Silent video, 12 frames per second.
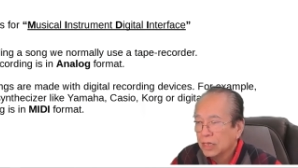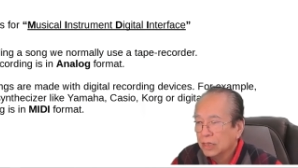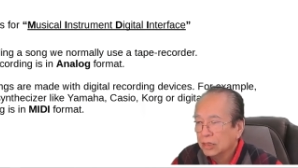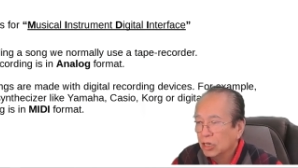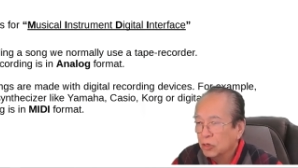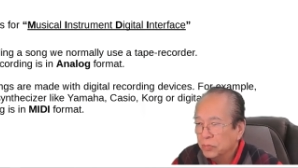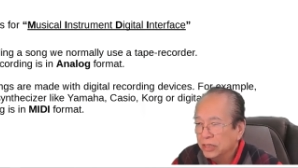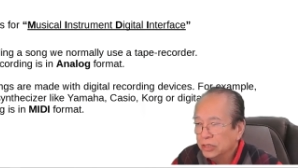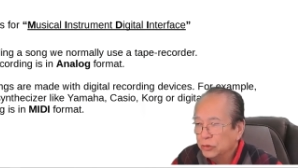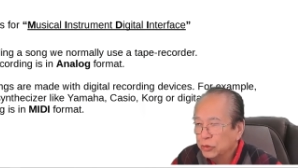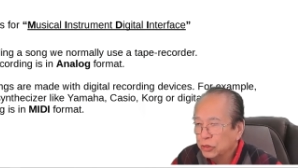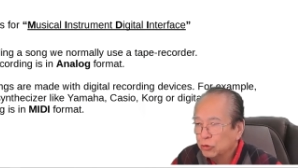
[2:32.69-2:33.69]
Now, MIDI
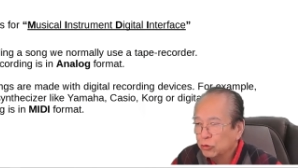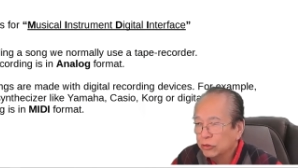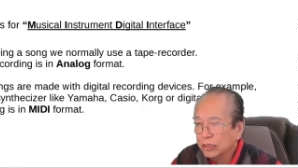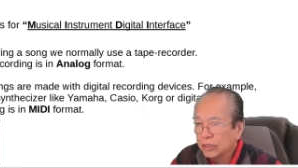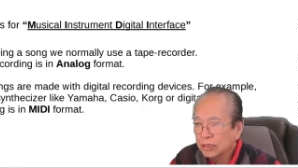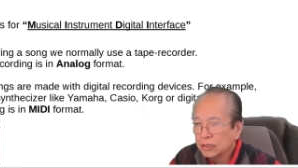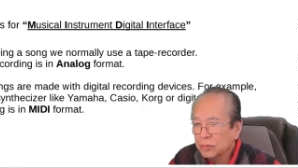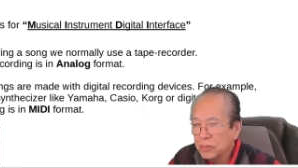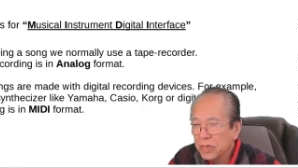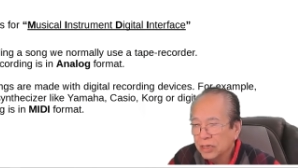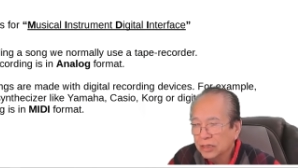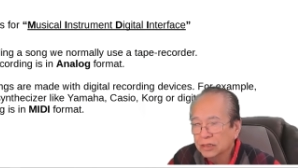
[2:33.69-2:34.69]
recordings are
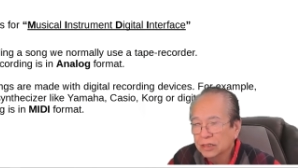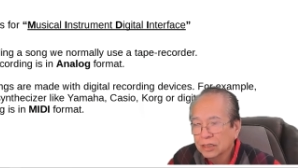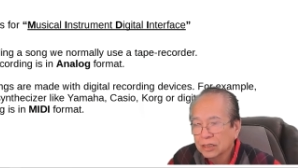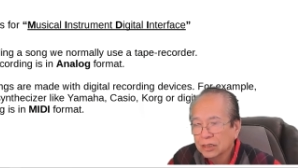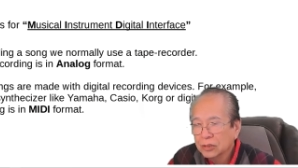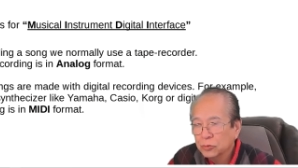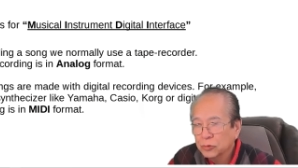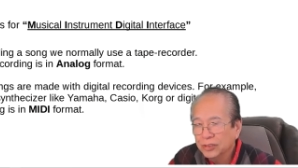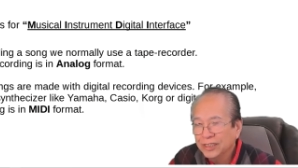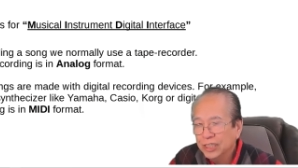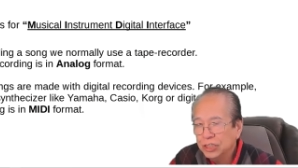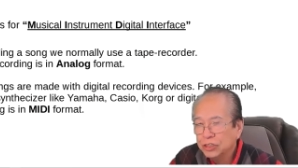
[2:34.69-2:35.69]
made with
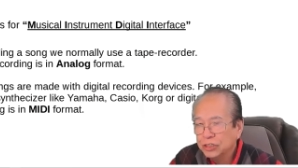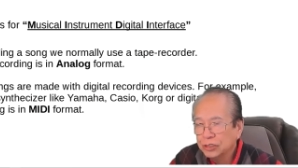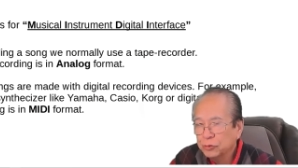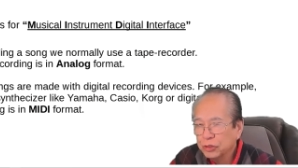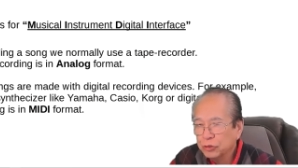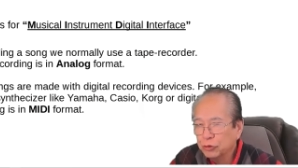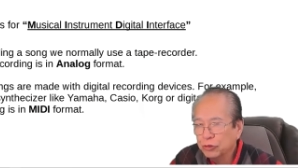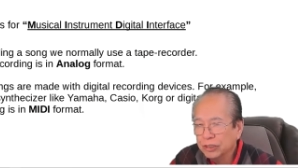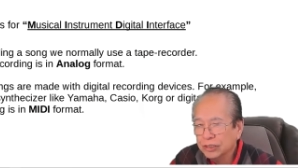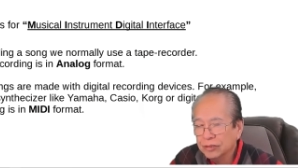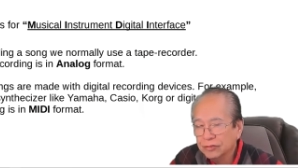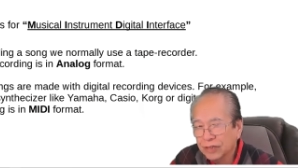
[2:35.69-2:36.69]
digital recording
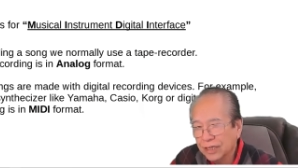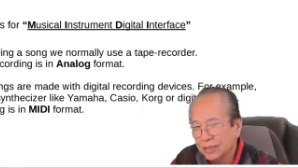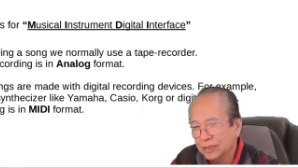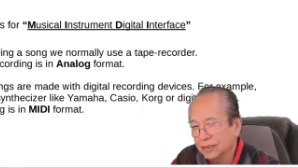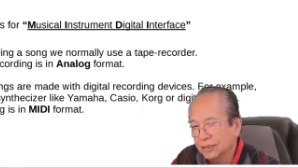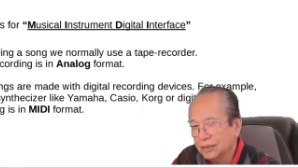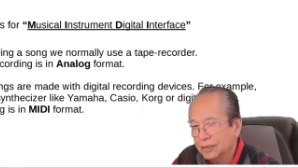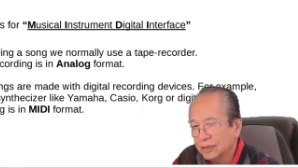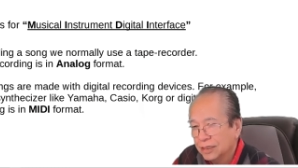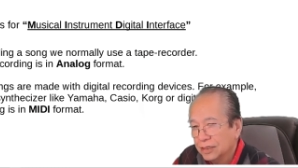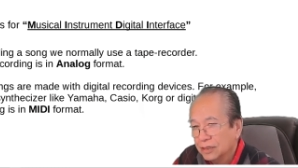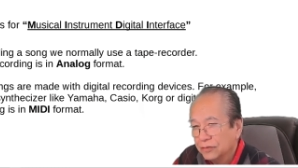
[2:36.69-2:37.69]
devices.
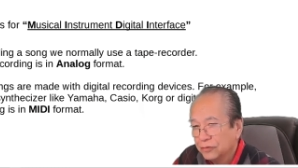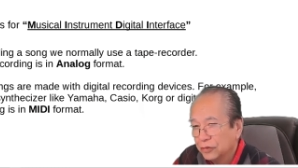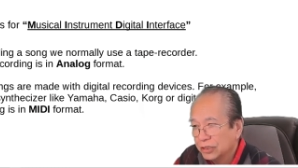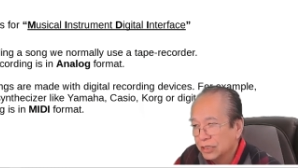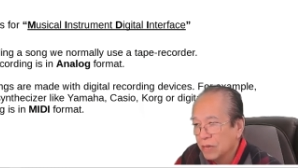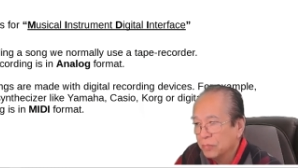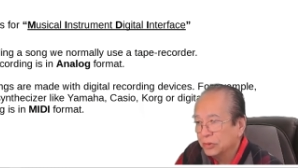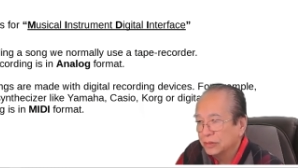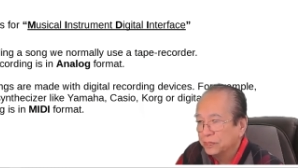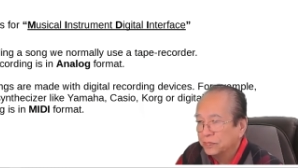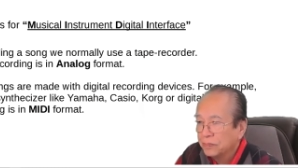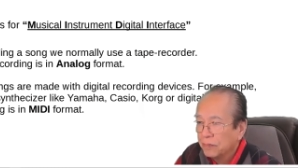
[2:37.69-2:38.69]
For example,
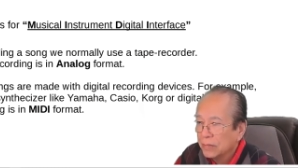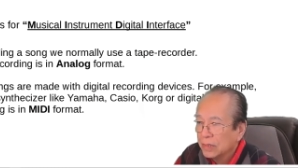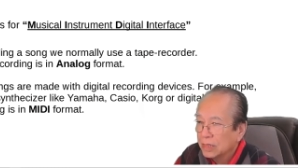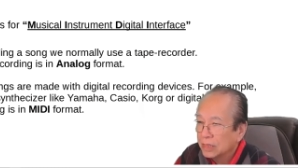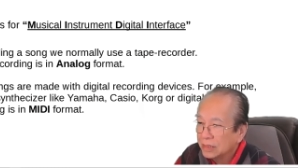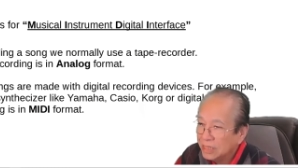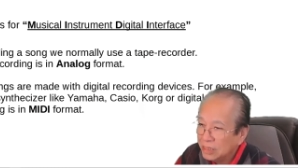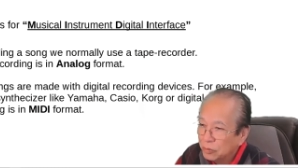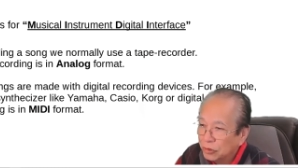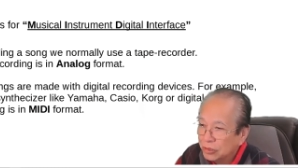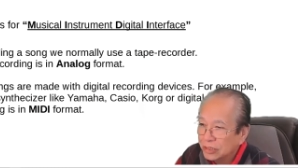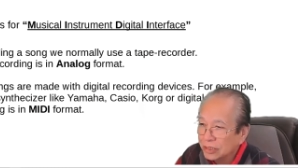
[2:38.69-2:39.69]
a
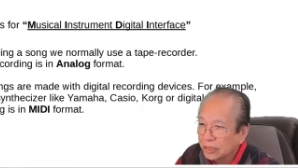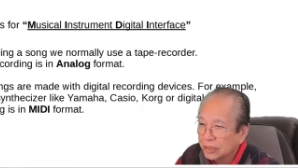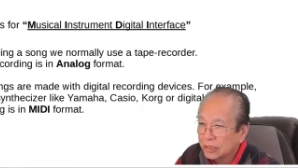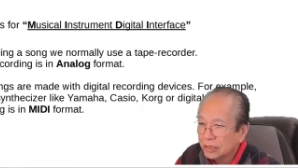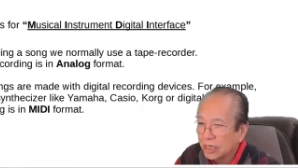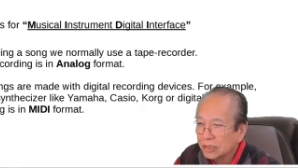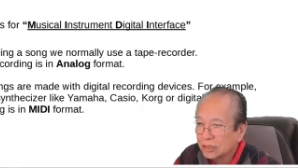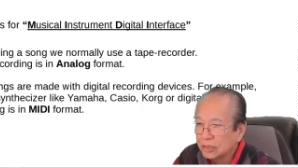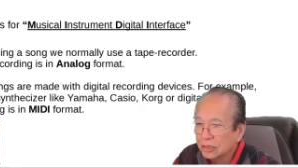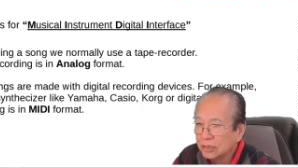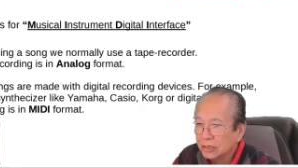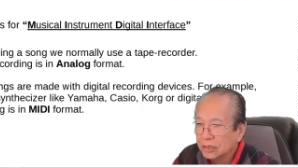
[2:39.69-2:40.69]
keyboard synthesizer
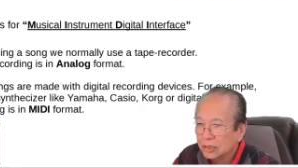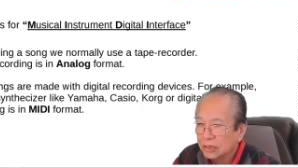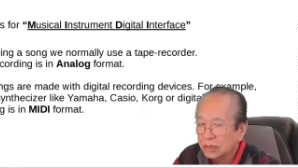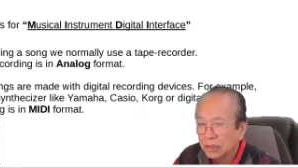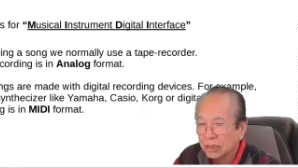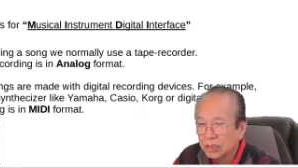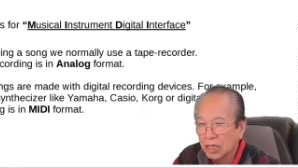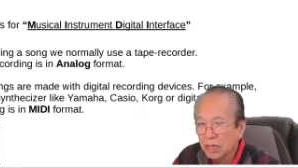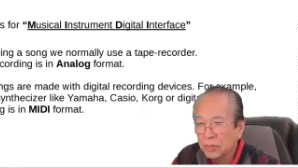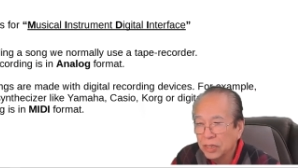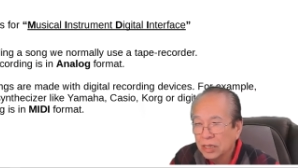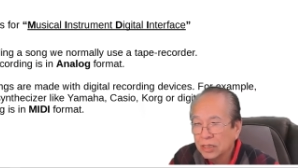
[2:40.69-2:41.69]
like
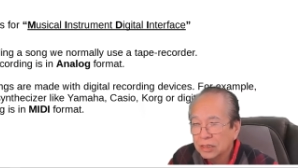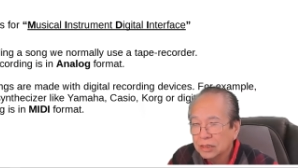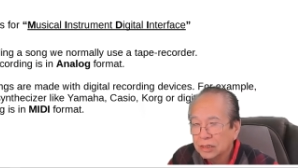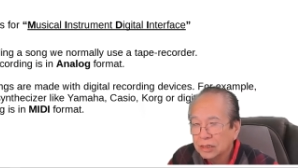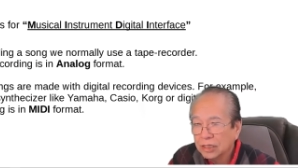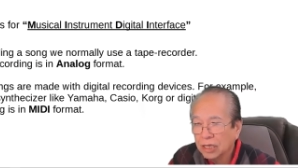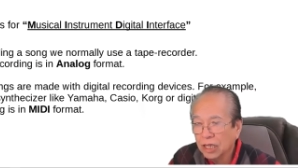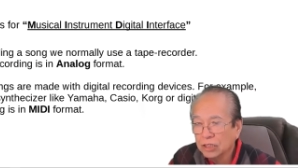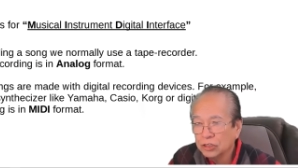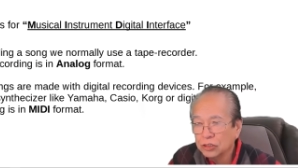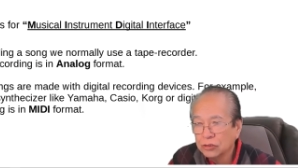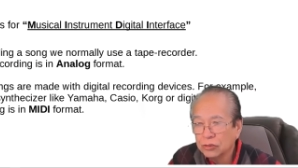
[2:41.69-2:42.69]
Yamaha,
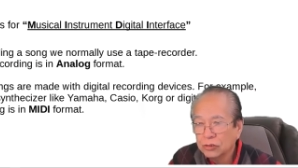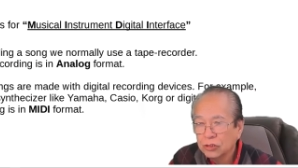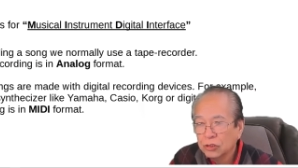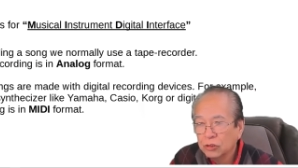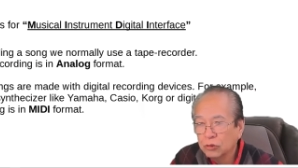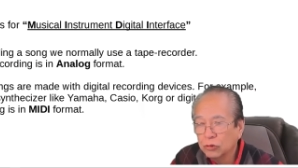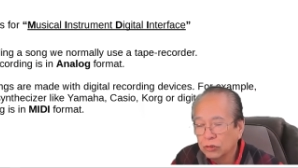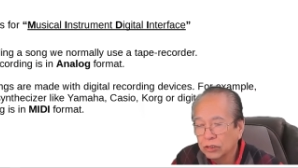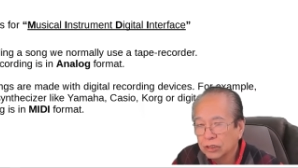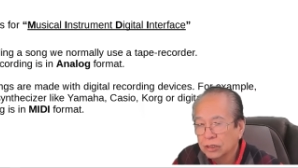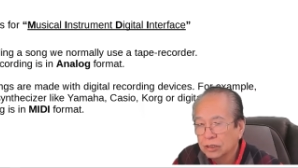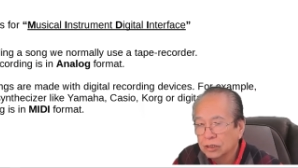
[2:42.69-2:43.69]
Casio, Korg,
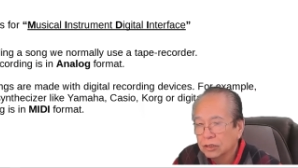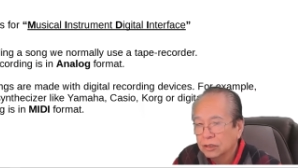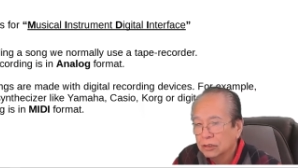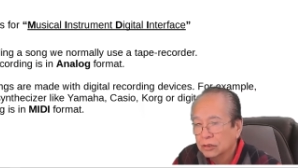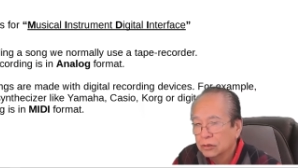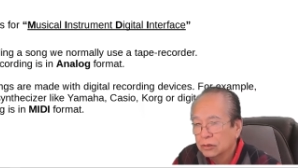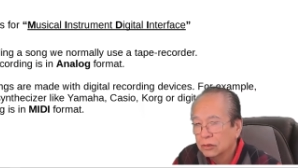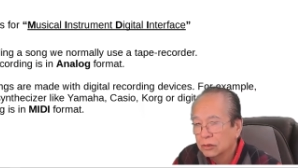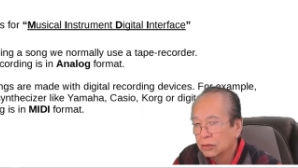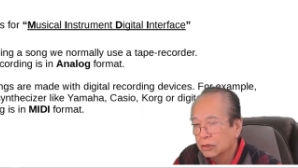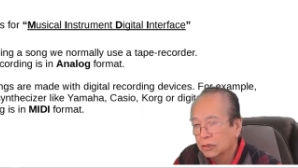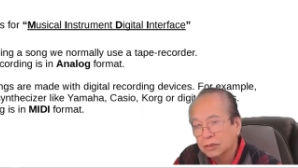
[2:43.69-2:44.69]

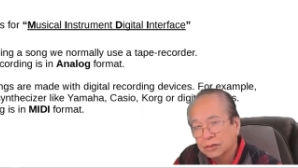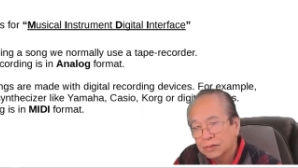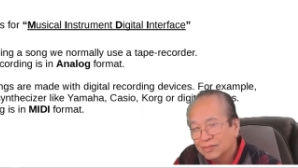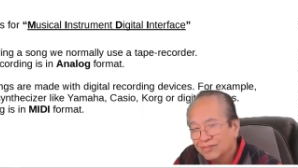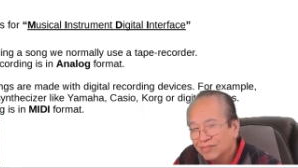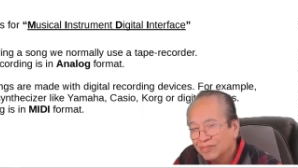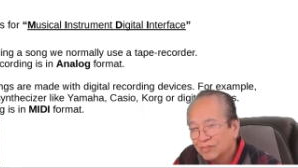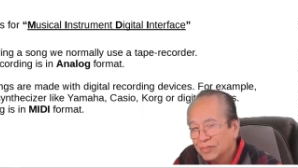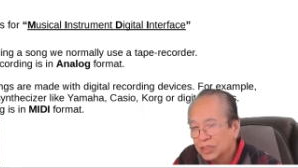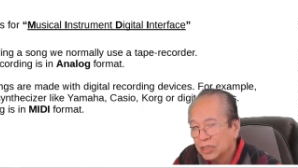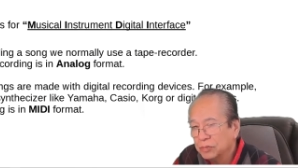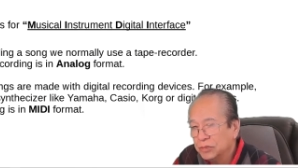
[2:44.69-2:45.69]
or
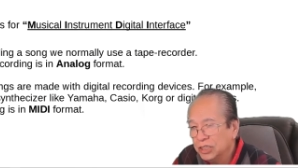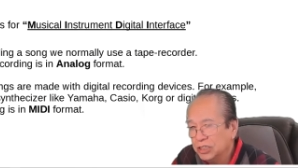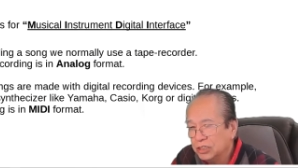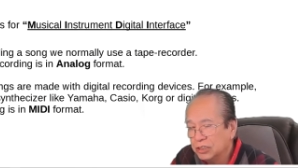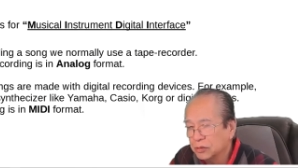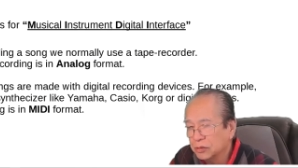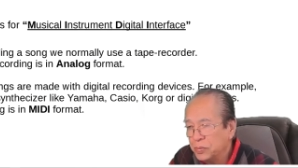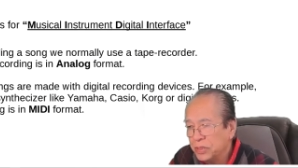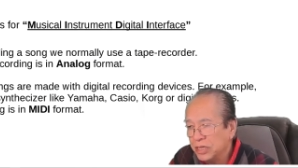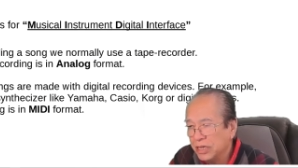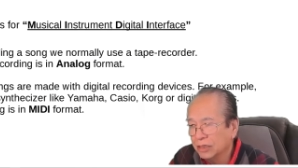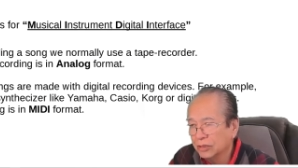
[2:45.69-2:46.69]
some digital
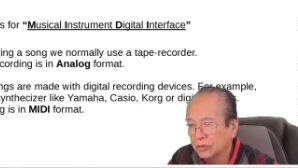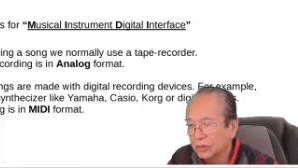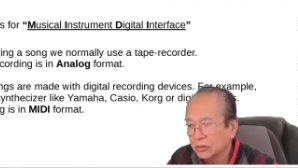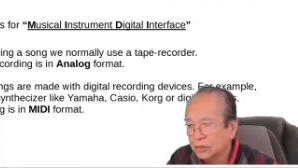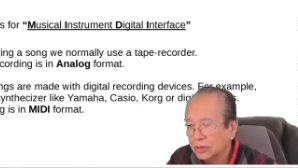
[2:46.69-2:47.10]
pianos.